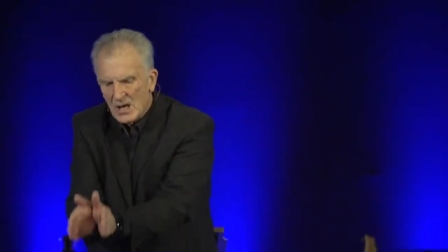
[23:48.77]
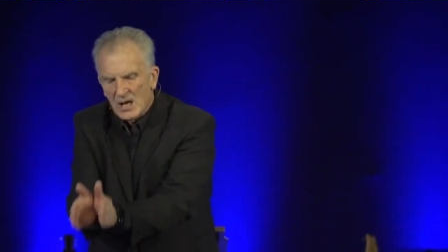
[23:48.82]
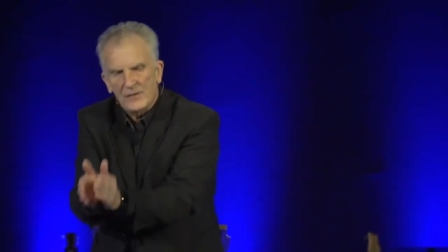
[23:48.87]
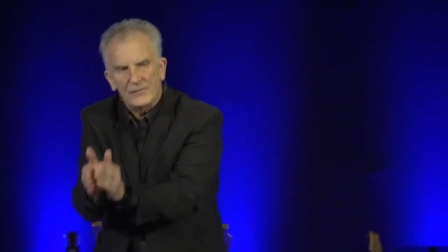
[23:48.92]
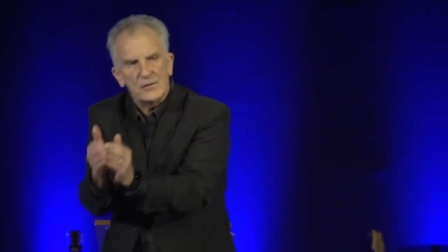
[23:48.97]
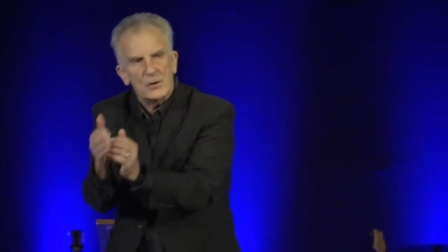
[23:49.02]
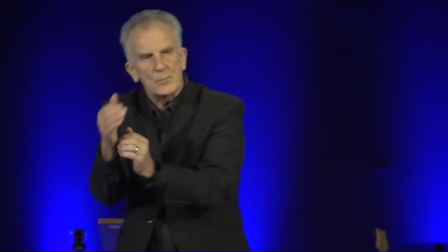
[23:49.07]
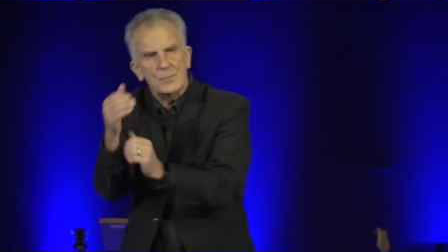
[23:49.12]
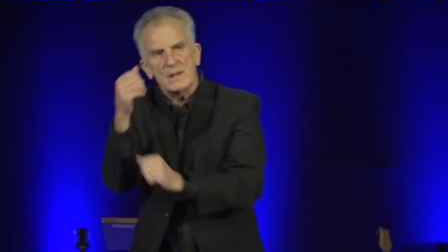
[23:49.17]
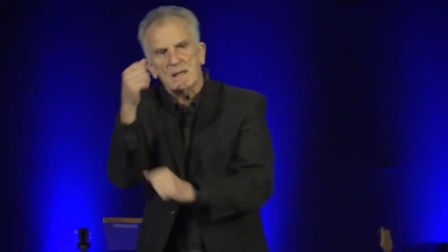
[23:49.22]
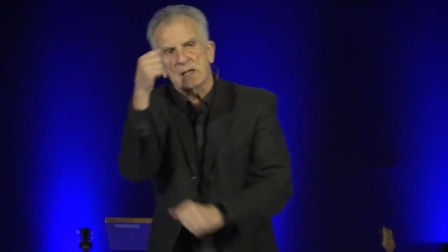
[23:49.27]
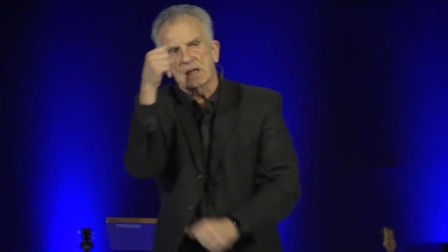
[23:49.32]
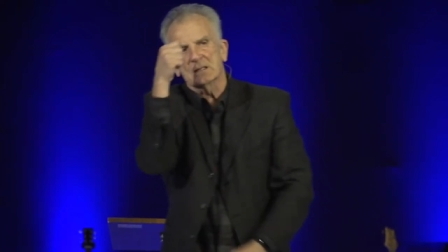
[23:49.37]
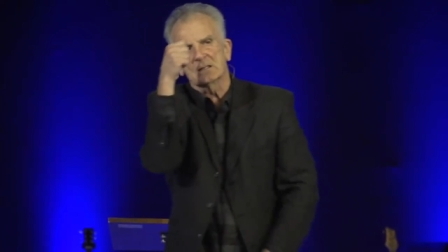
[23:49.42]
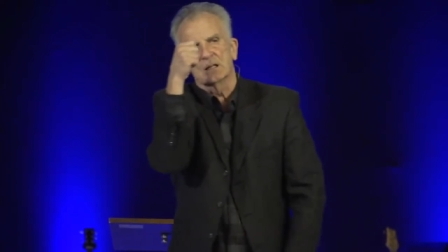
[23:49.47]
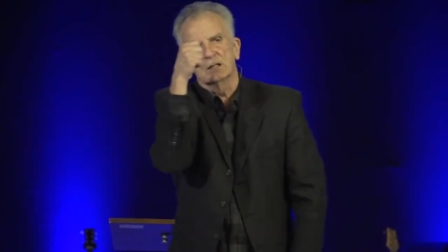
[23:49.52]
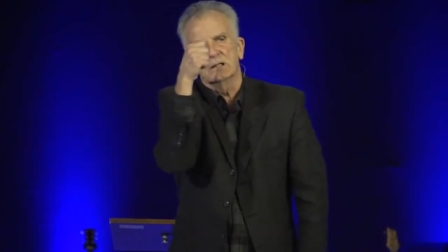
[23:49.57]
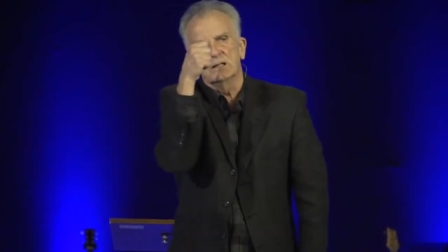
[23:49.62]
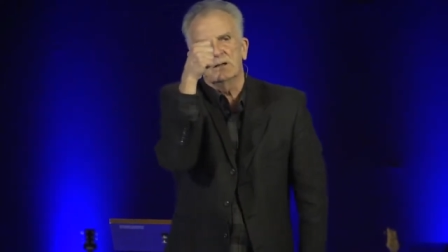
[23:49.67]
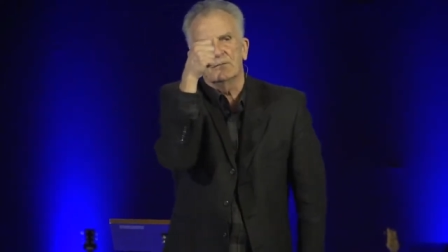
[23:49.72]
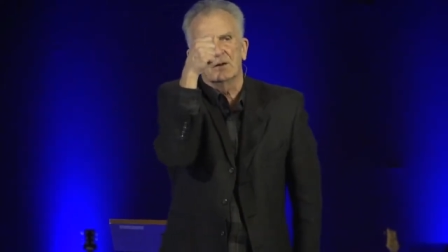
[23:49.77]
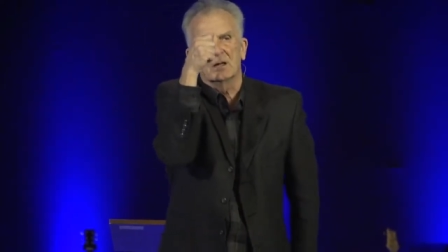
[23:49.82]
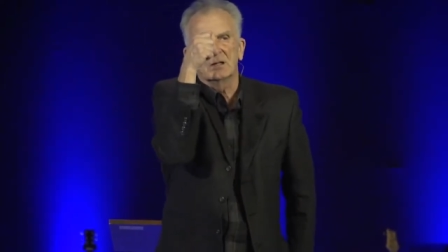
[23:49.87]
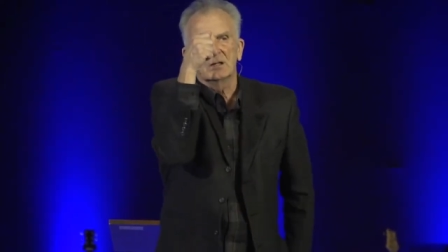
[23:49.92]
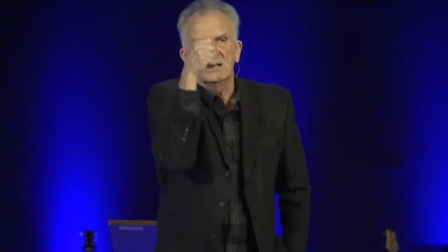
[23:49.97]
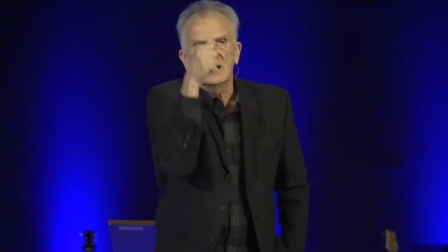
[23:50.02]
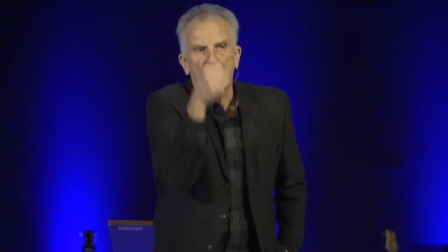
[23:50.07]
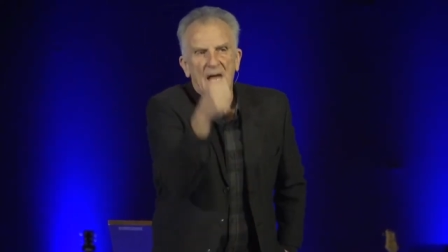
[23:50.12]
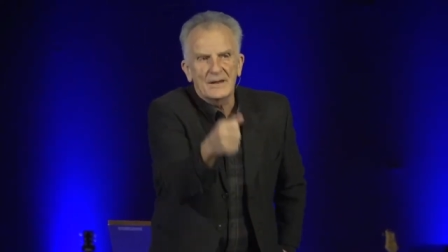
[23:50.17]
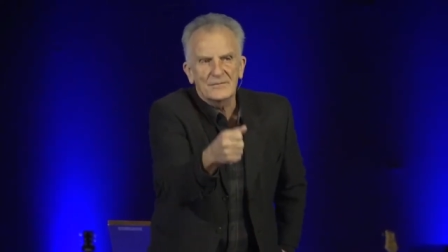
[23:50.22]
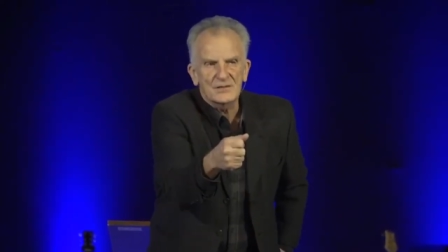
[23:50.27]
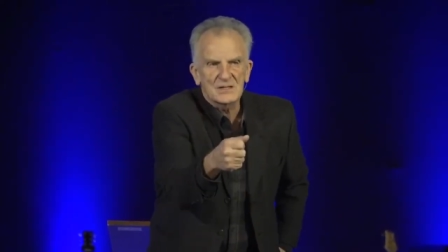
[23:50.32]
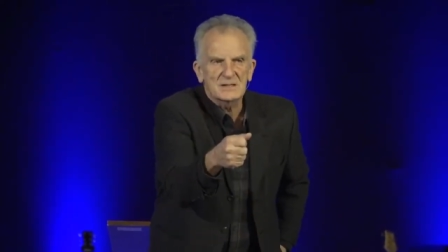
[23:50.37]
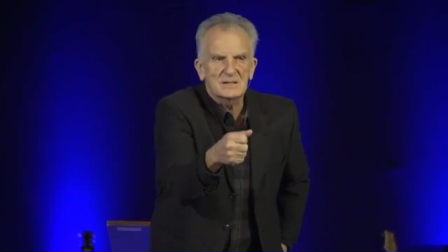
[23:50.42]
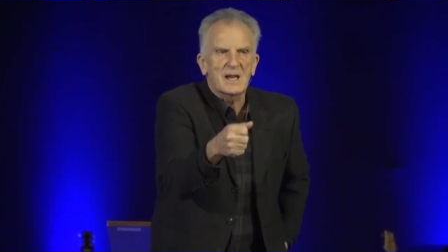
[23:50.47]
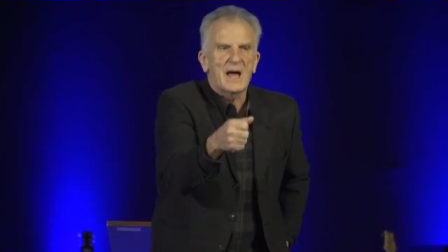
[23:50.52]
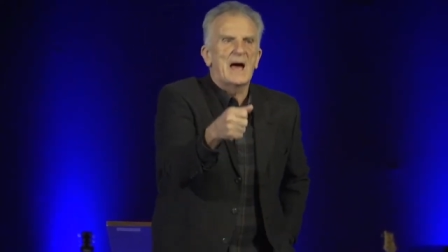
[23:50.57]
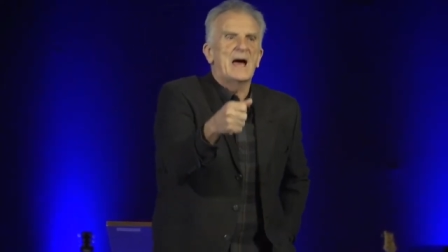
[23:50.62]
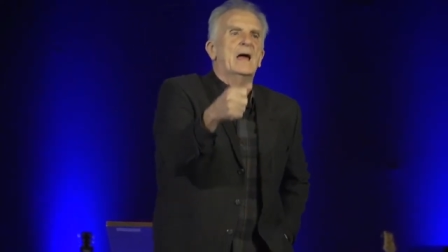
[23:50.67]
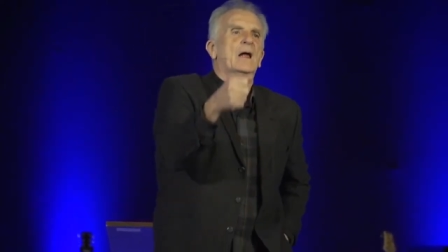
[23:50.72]
if you begin to live a
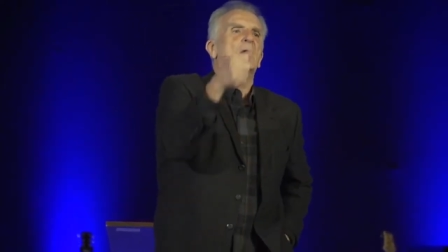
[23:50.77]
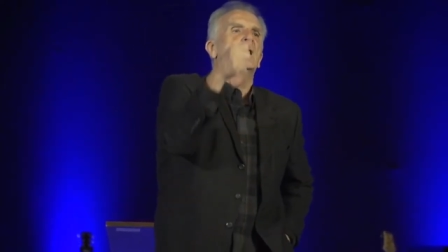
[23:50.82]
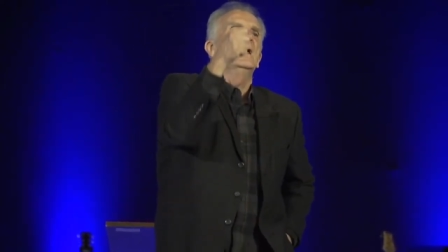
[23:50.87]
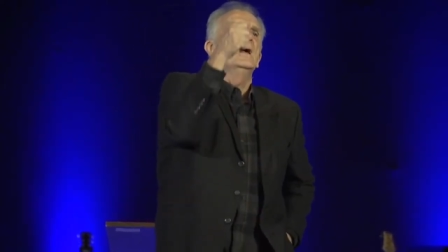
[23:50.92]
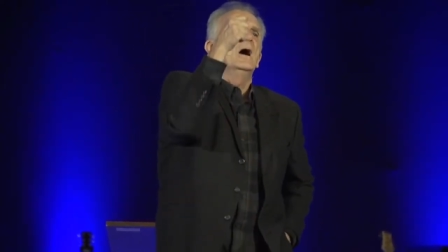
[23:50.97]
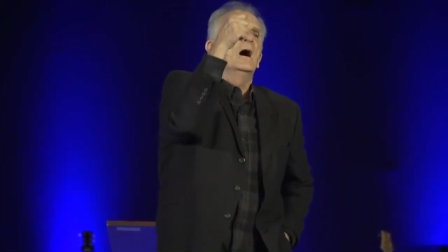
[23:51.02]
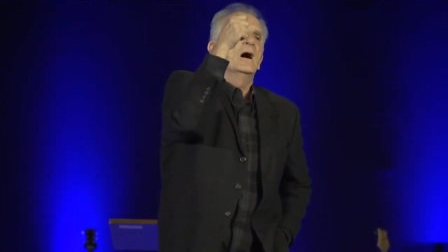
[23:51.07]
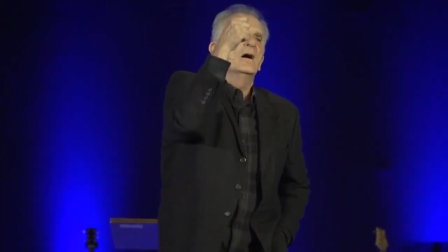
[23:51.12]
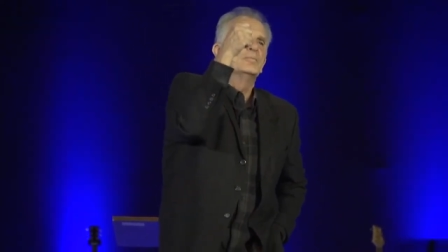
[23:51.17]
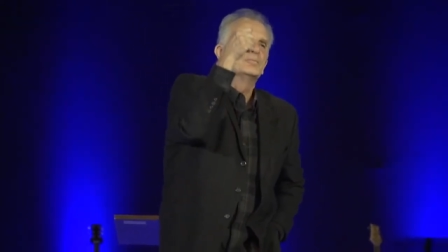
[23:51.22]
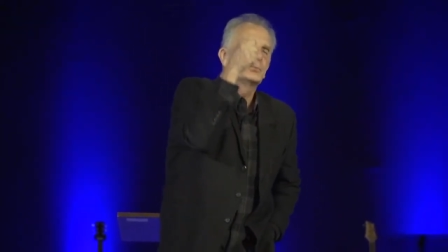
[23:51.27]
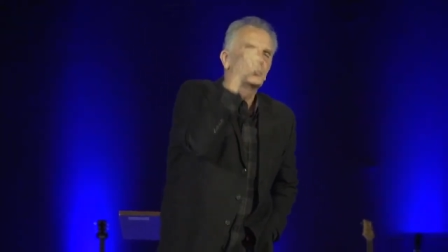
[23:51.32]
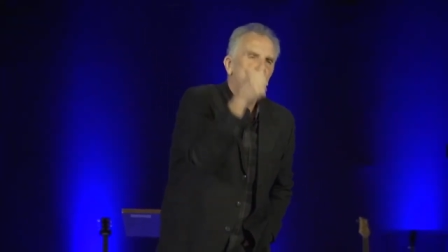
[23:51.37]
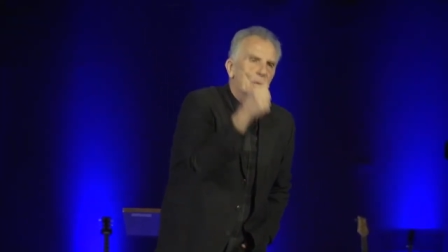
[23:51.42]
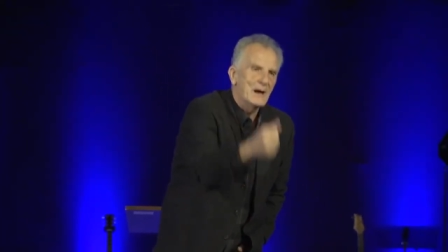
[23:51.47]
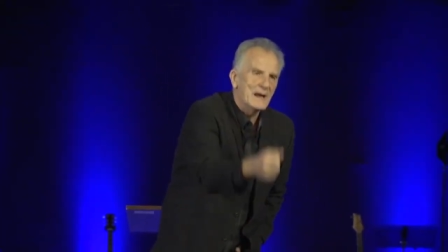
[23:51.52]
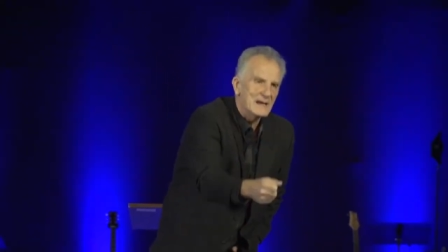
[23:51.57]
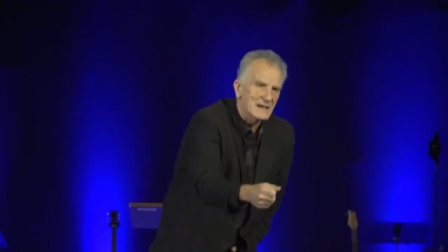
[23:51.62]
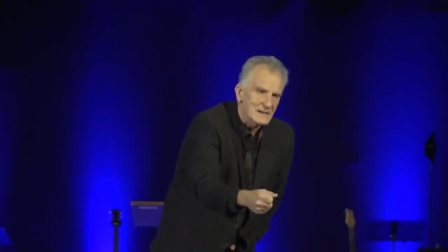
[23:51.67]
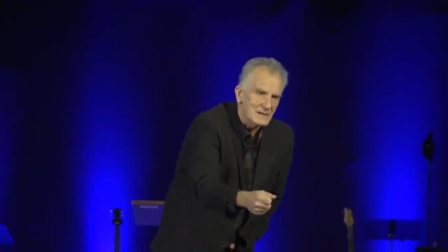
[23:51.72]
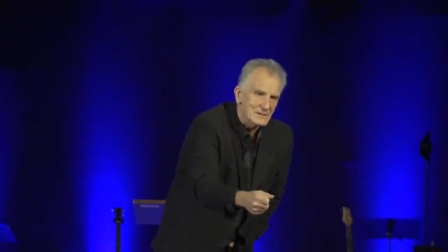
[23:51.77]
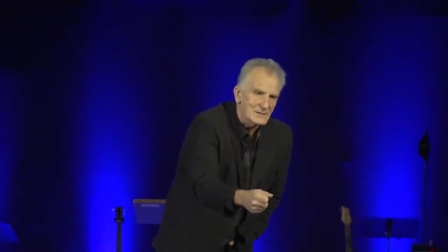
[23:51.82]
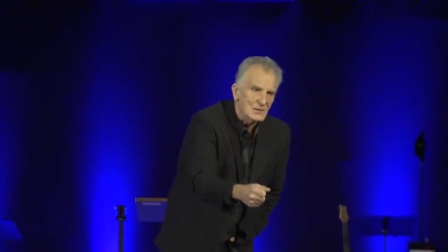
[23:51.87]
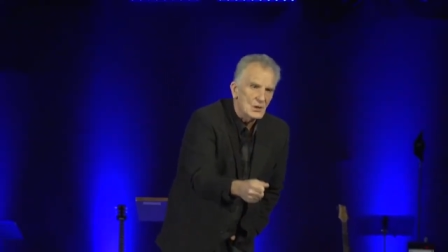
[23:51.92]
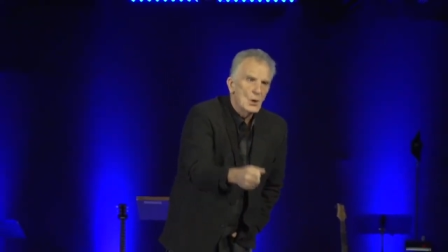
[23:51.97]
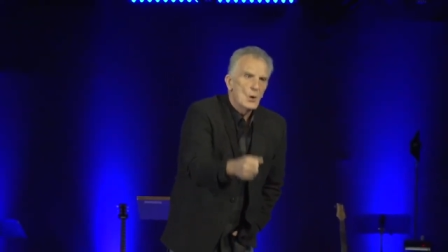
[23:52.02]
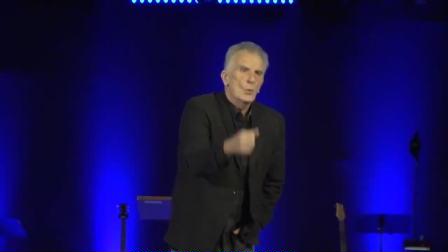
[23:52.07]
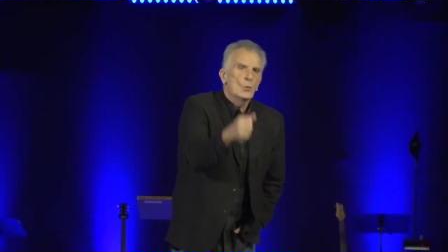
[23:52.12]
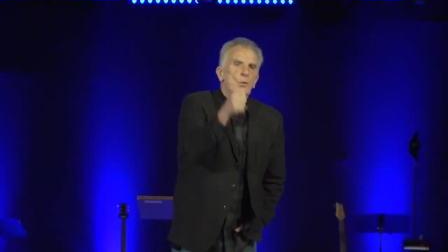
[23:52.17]
lifestyle of praise,